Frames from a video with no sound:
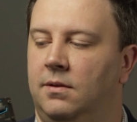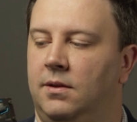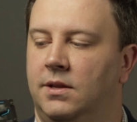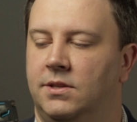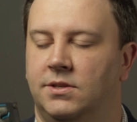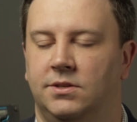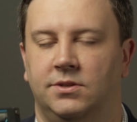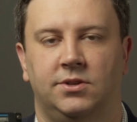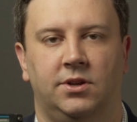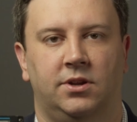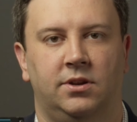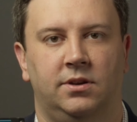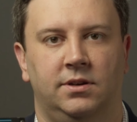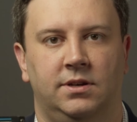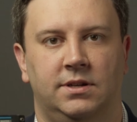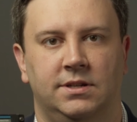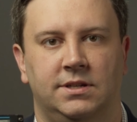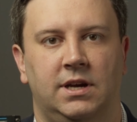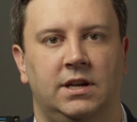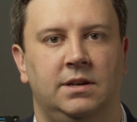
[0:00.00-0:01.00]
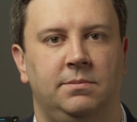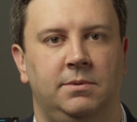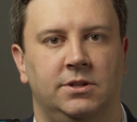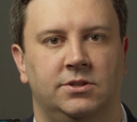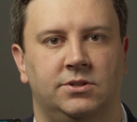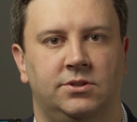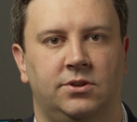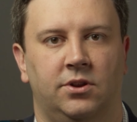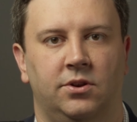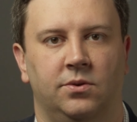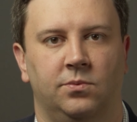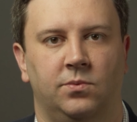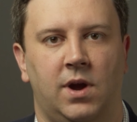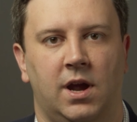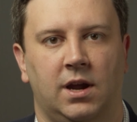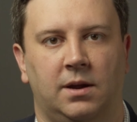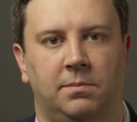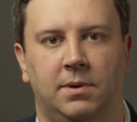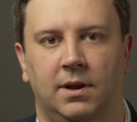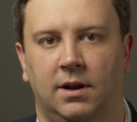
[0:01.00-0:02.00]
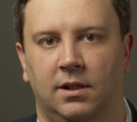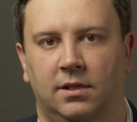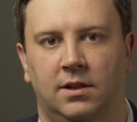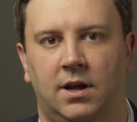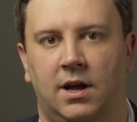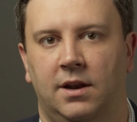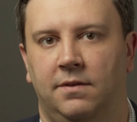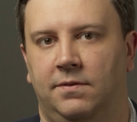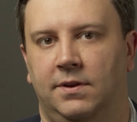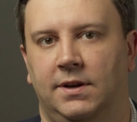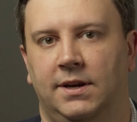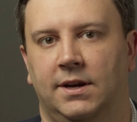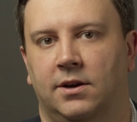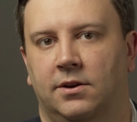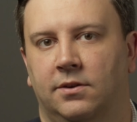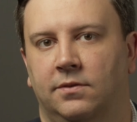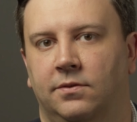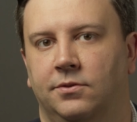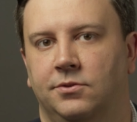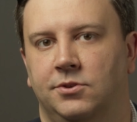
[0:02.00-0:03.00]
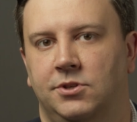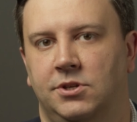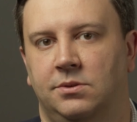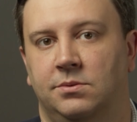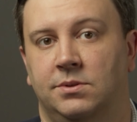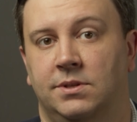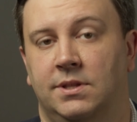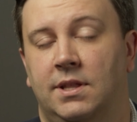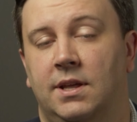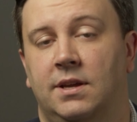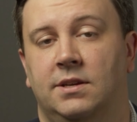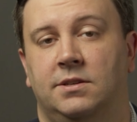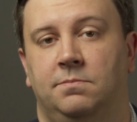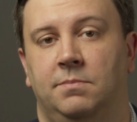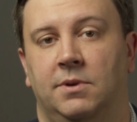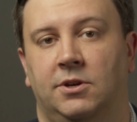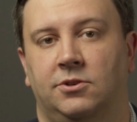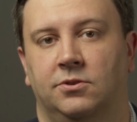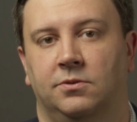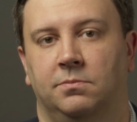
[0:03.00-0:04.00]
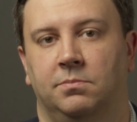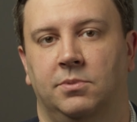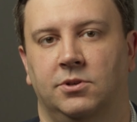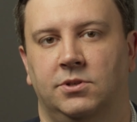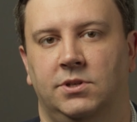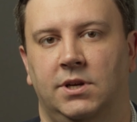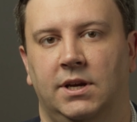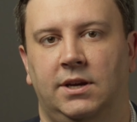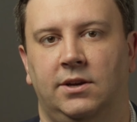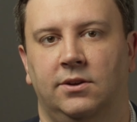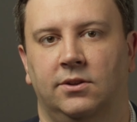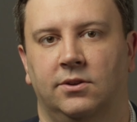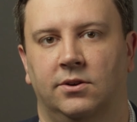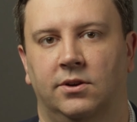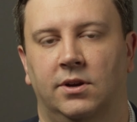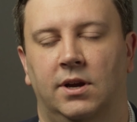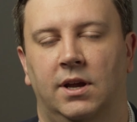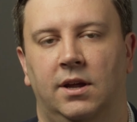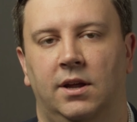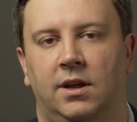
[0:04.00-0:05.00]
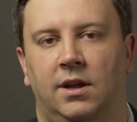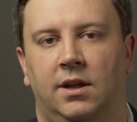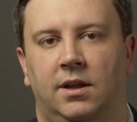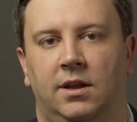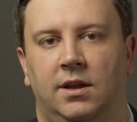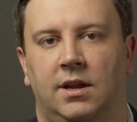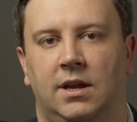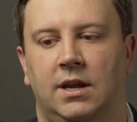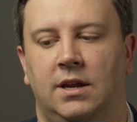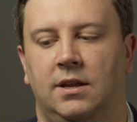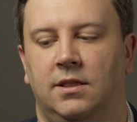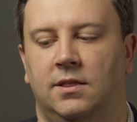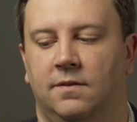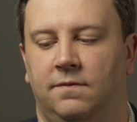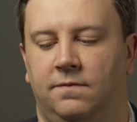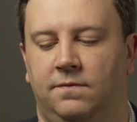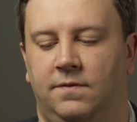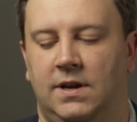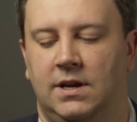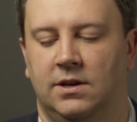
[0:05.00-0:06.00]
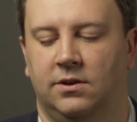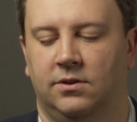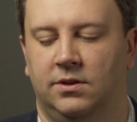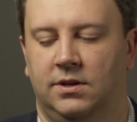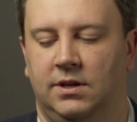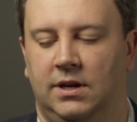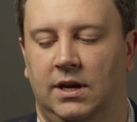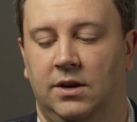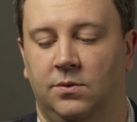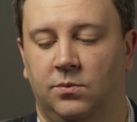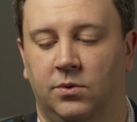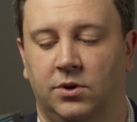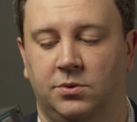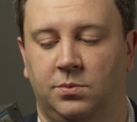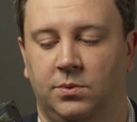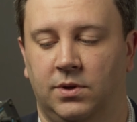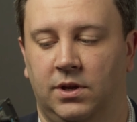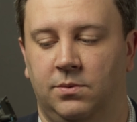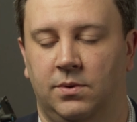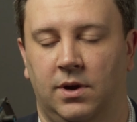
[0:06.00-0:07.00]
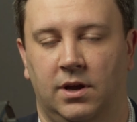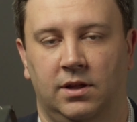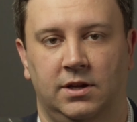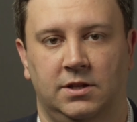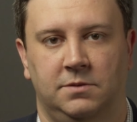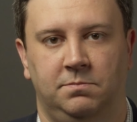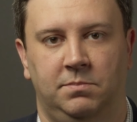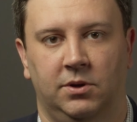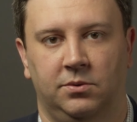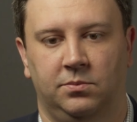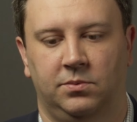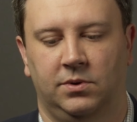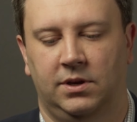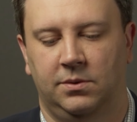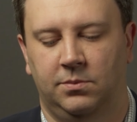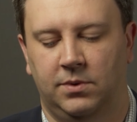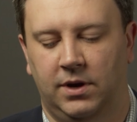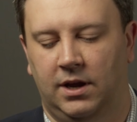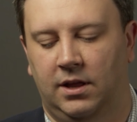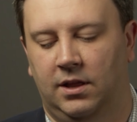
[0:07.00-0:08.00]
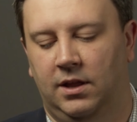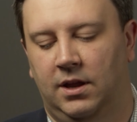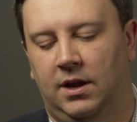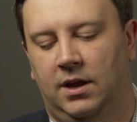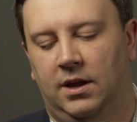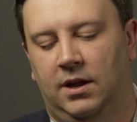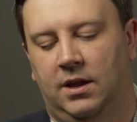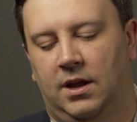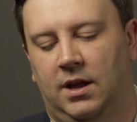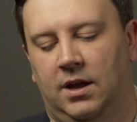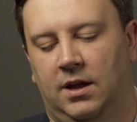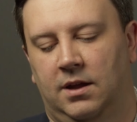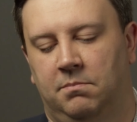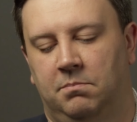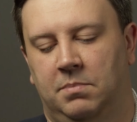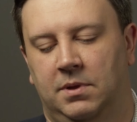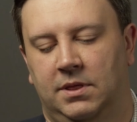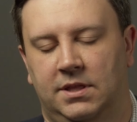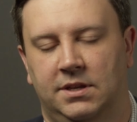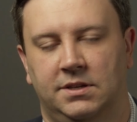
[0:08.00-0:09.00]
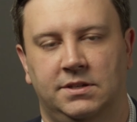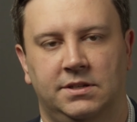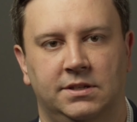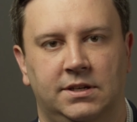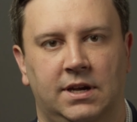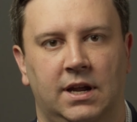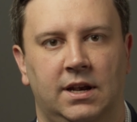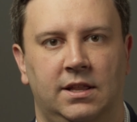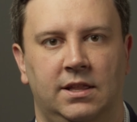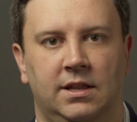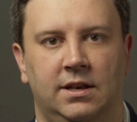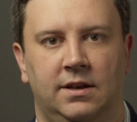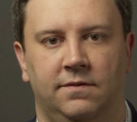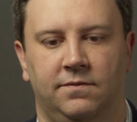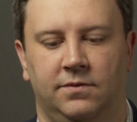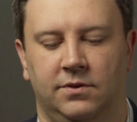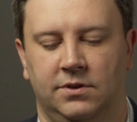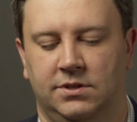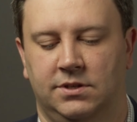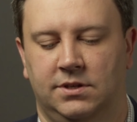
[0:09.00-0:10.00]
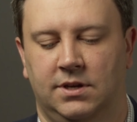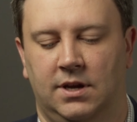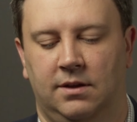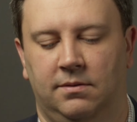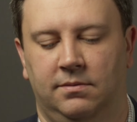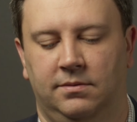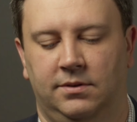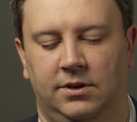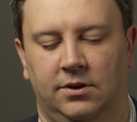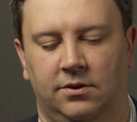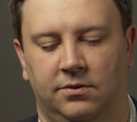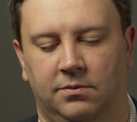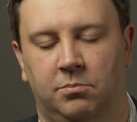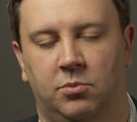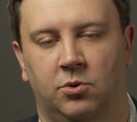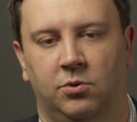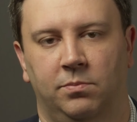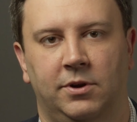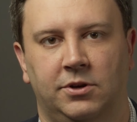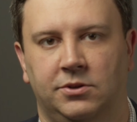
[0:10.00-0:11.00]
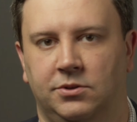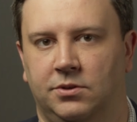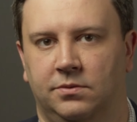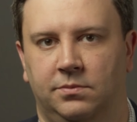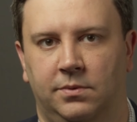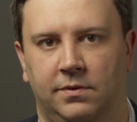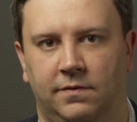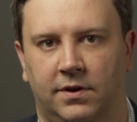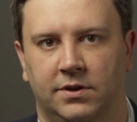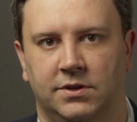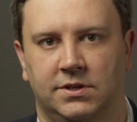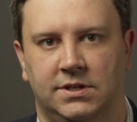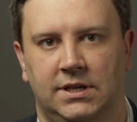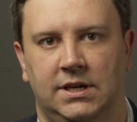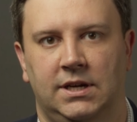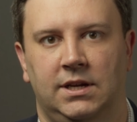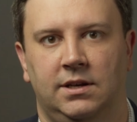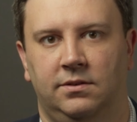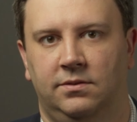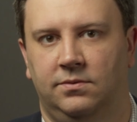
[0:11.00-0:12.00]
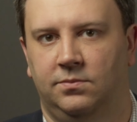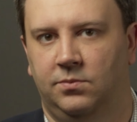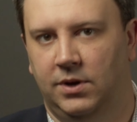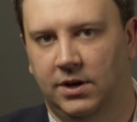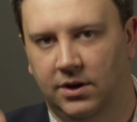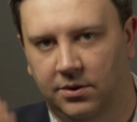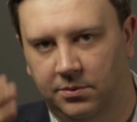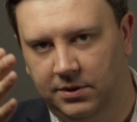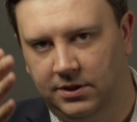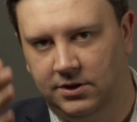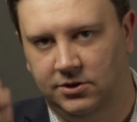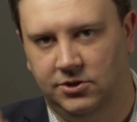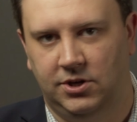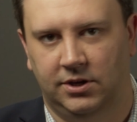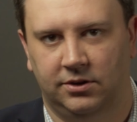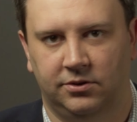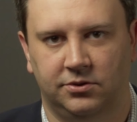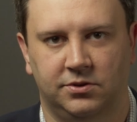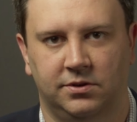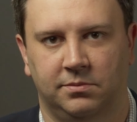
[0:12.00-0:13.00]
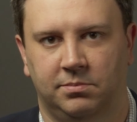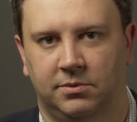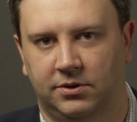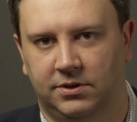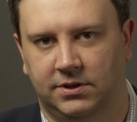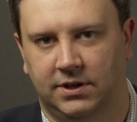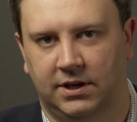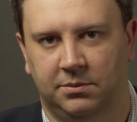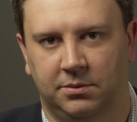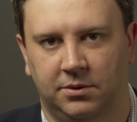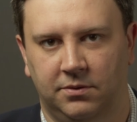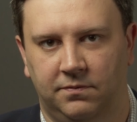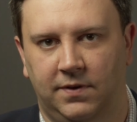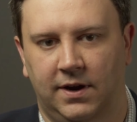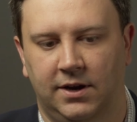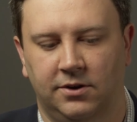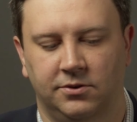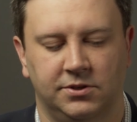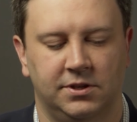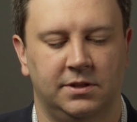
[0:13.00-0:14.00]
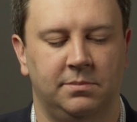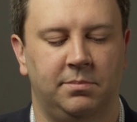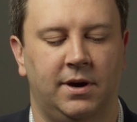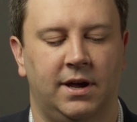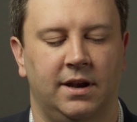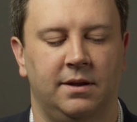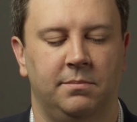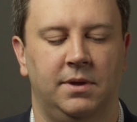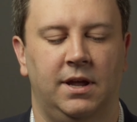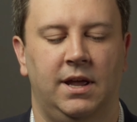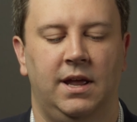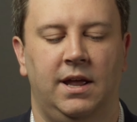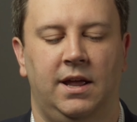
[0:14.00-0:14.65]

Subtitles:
It's designed to be installed in a rack, but a lot of videographers use this mixer in particular in the field, and it works really well. It's built really well. But this is kind of the difference. A board mixer we've all seen. We know what the channel strip looks like with the faders at the bottom.